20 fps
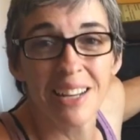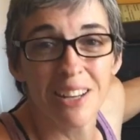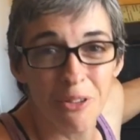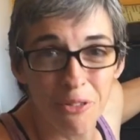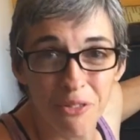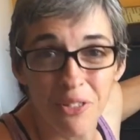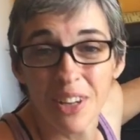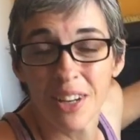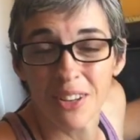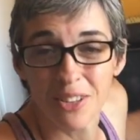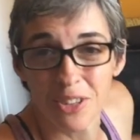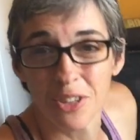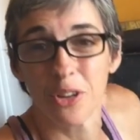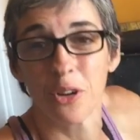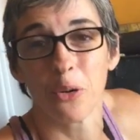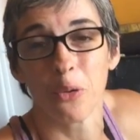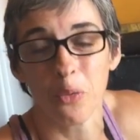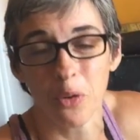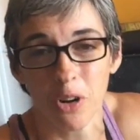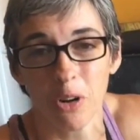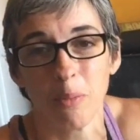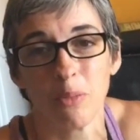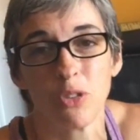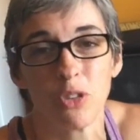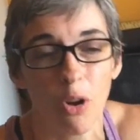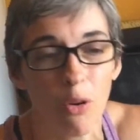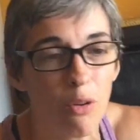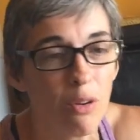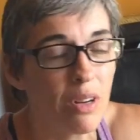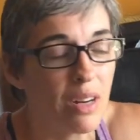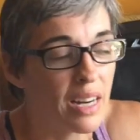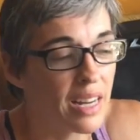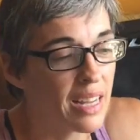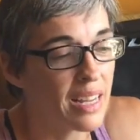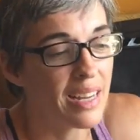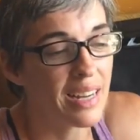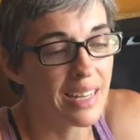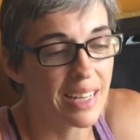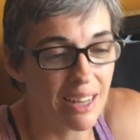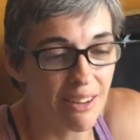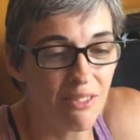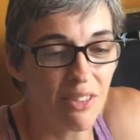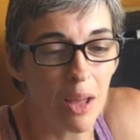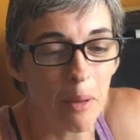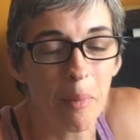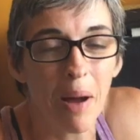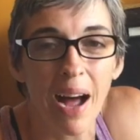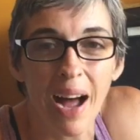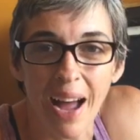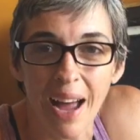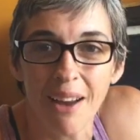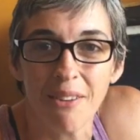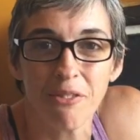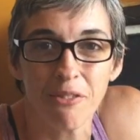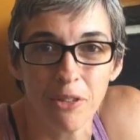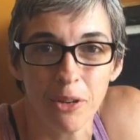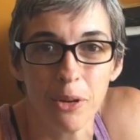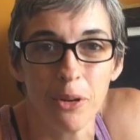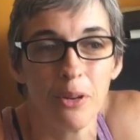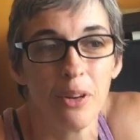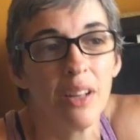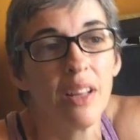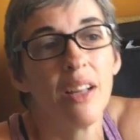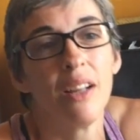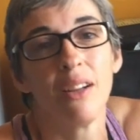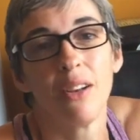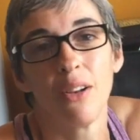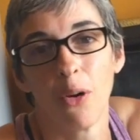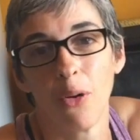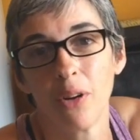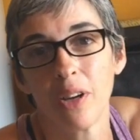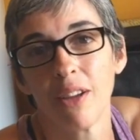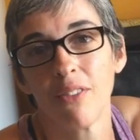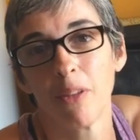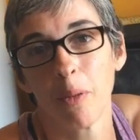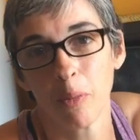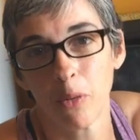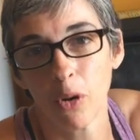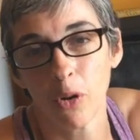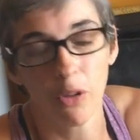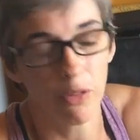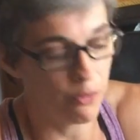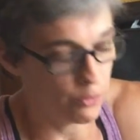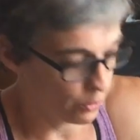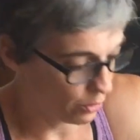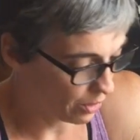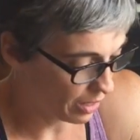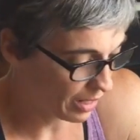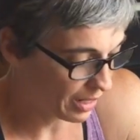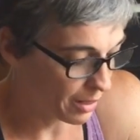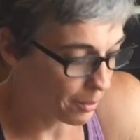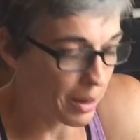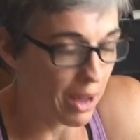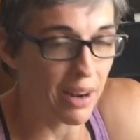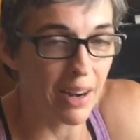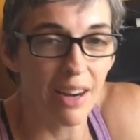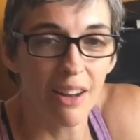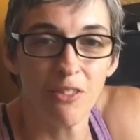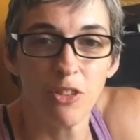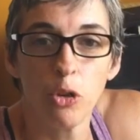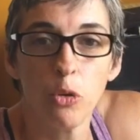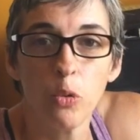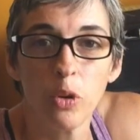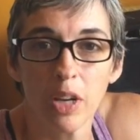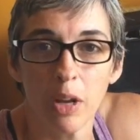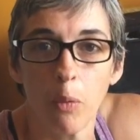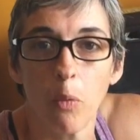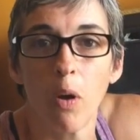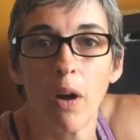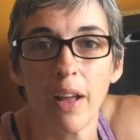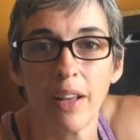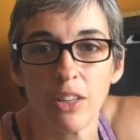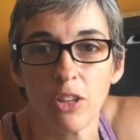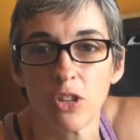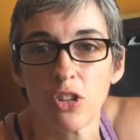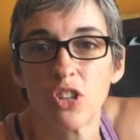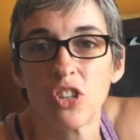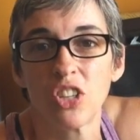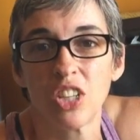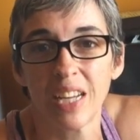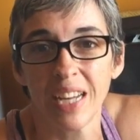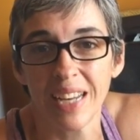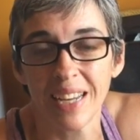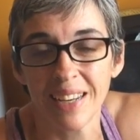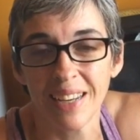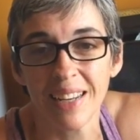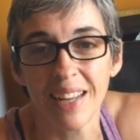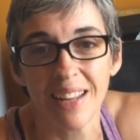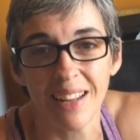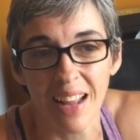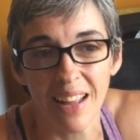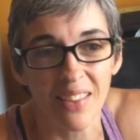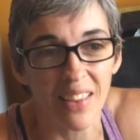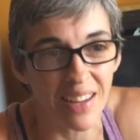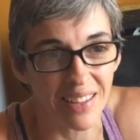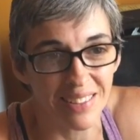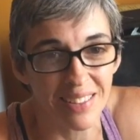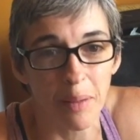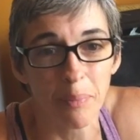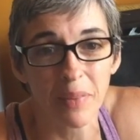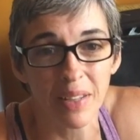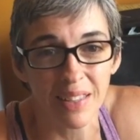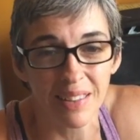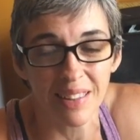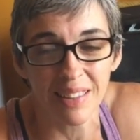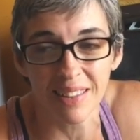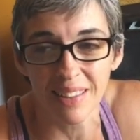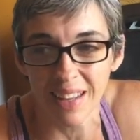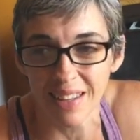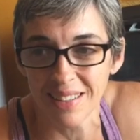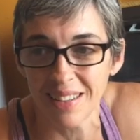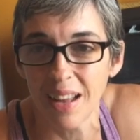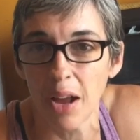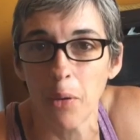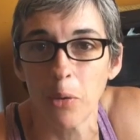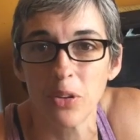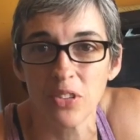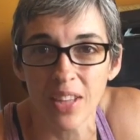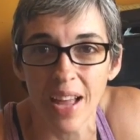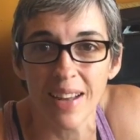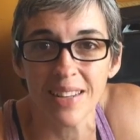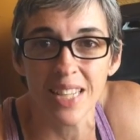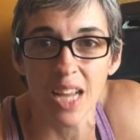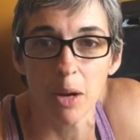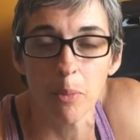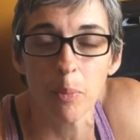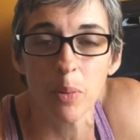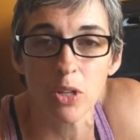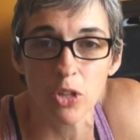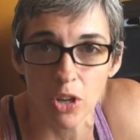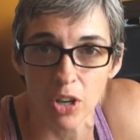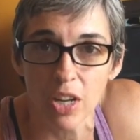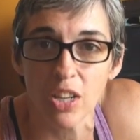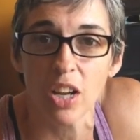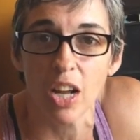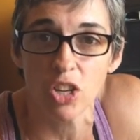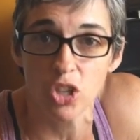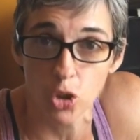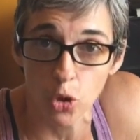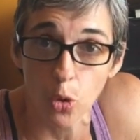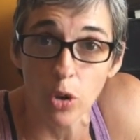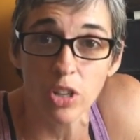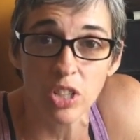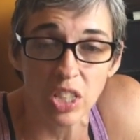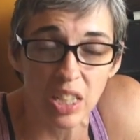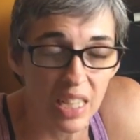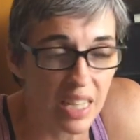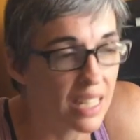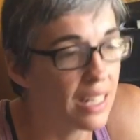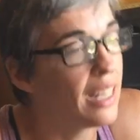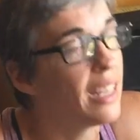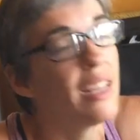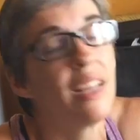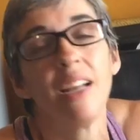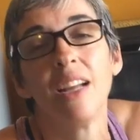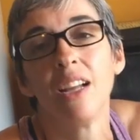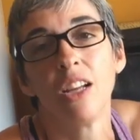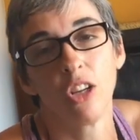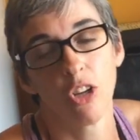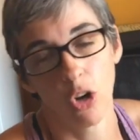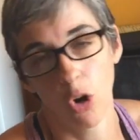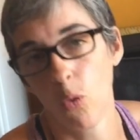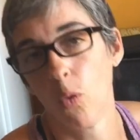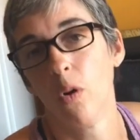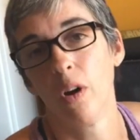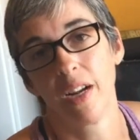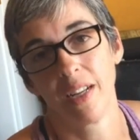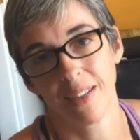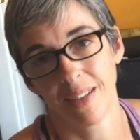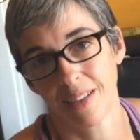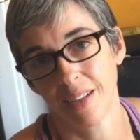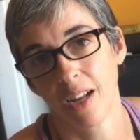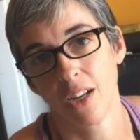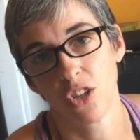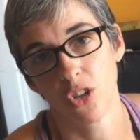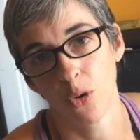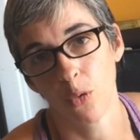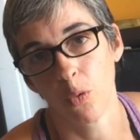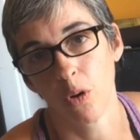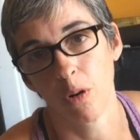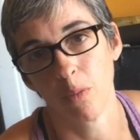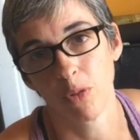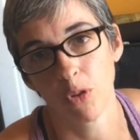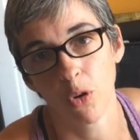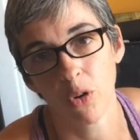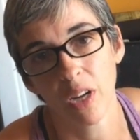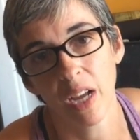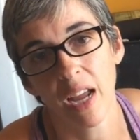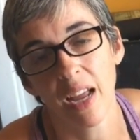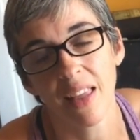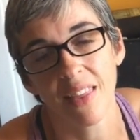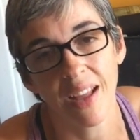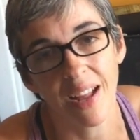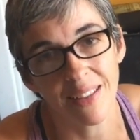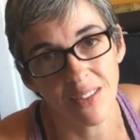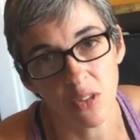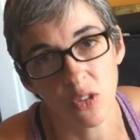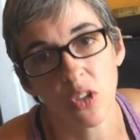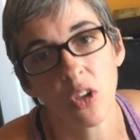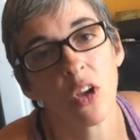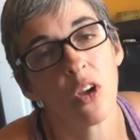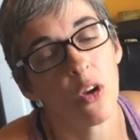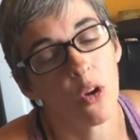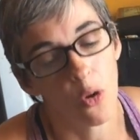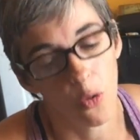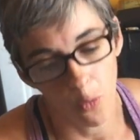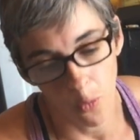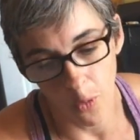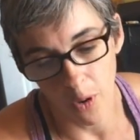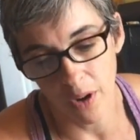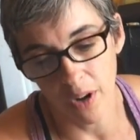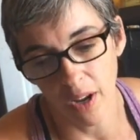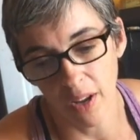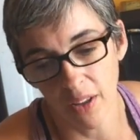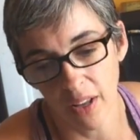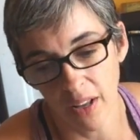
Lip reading: and you feed it to your worms. Don't give them hot food. Don't give them cold food. Think about it. If you wouldn't want your skin, like something that was that temperature to touch your skin, you don't want it to touch your worms, okay? That's one,